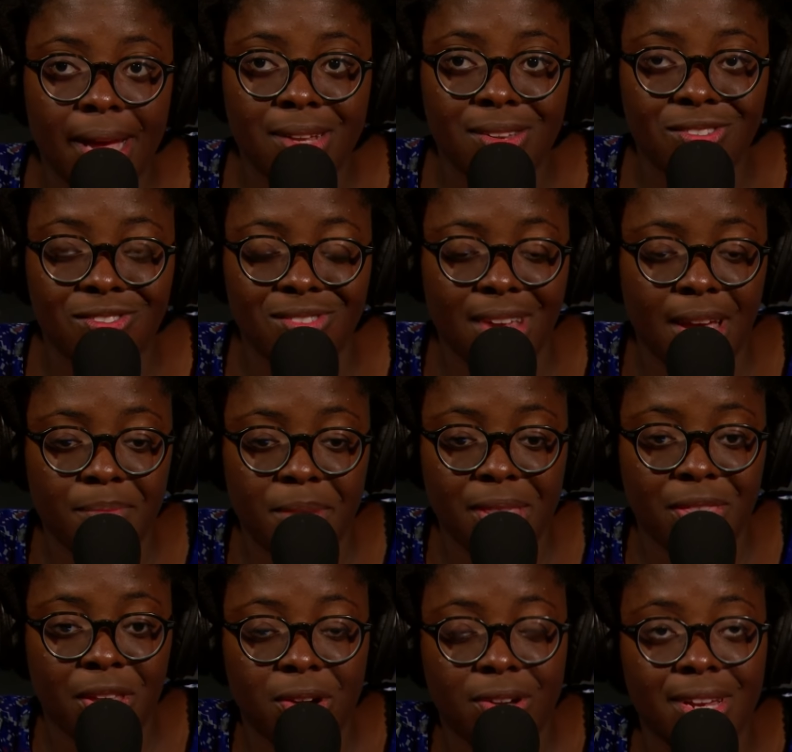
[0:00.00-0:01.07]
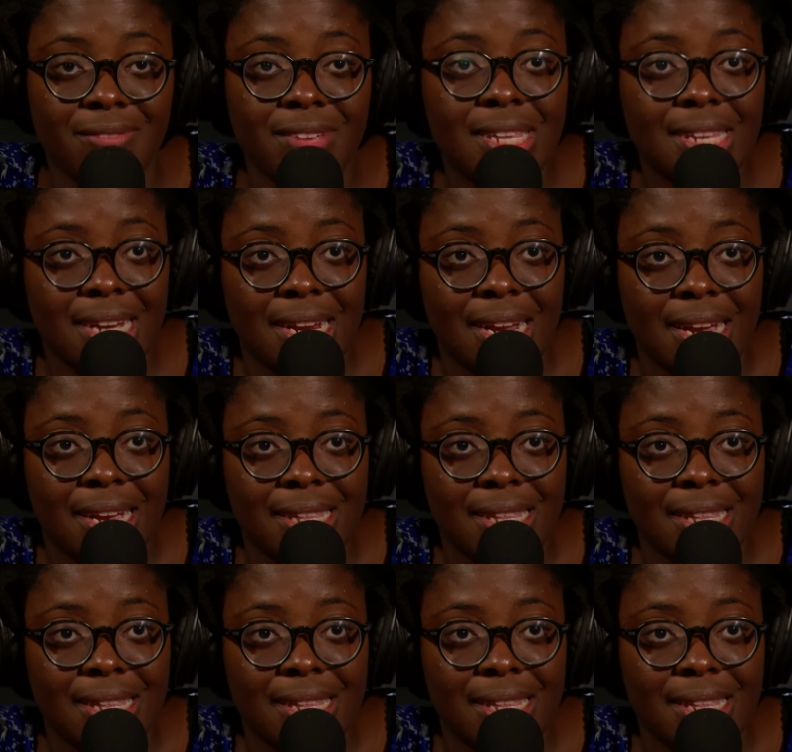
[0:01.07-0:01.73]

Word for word: I I mean they're devastating.